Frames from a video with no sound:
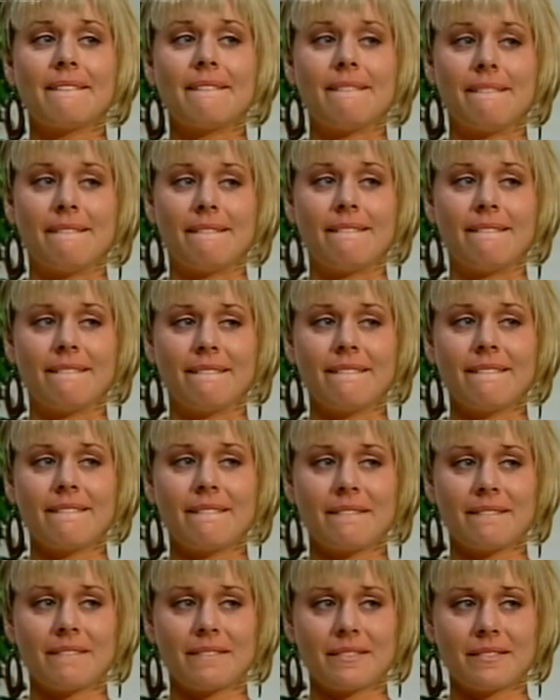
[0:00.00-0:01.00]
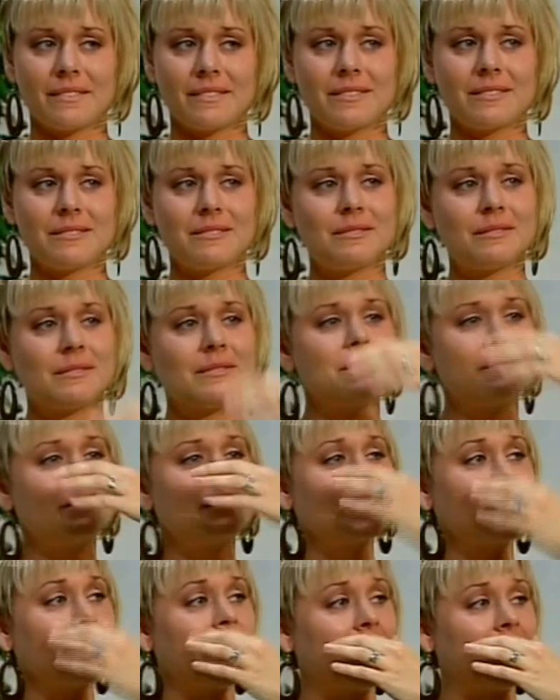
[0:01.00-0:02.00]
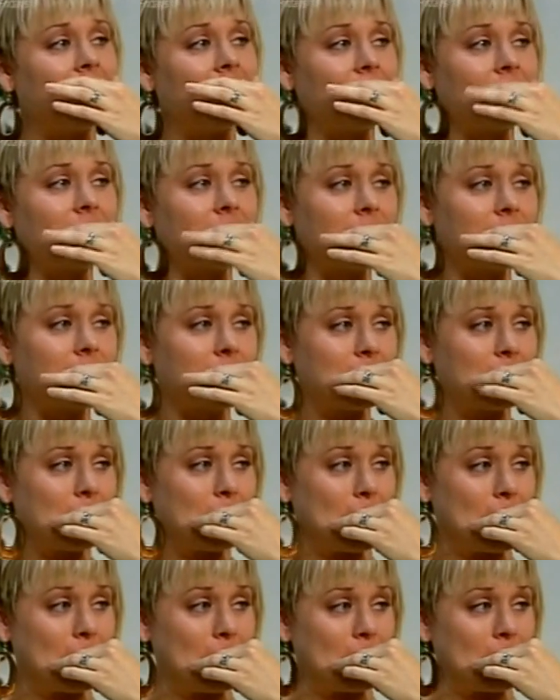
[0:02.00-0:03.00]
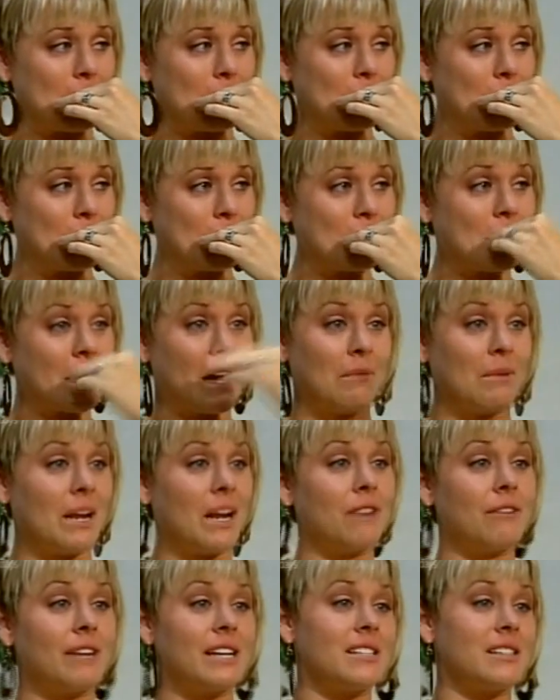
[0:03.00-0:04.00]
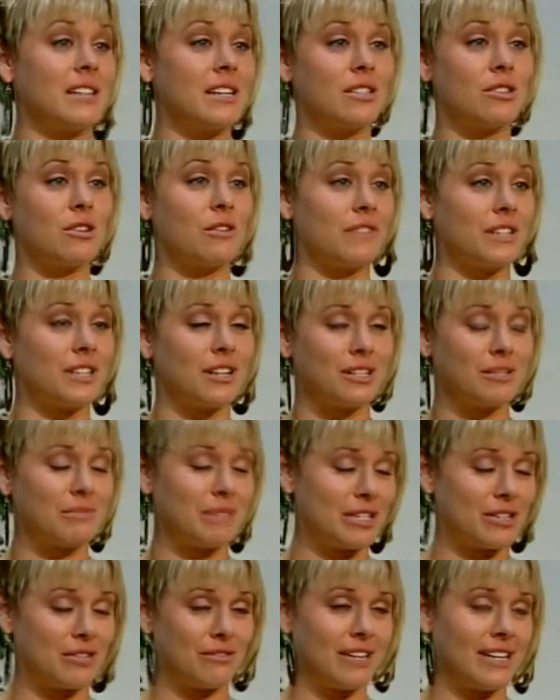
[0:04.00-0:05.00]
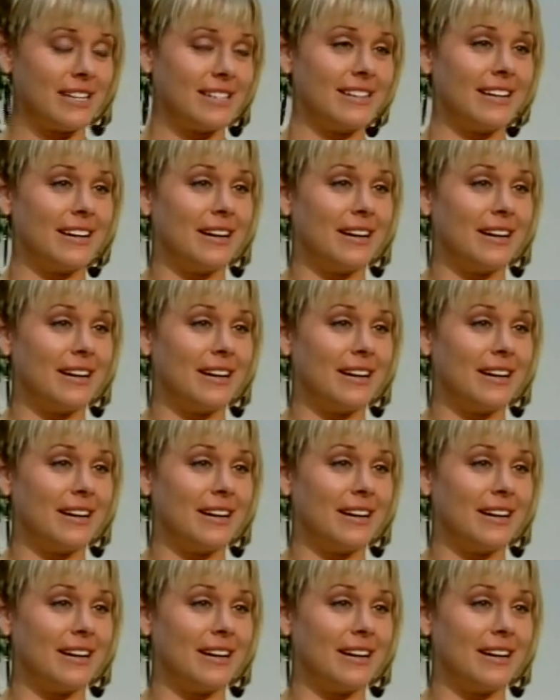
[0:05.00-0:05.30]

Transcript: Mm-hmm. Yeah, I do. I'm not erasing it, so if he tells me to erase it,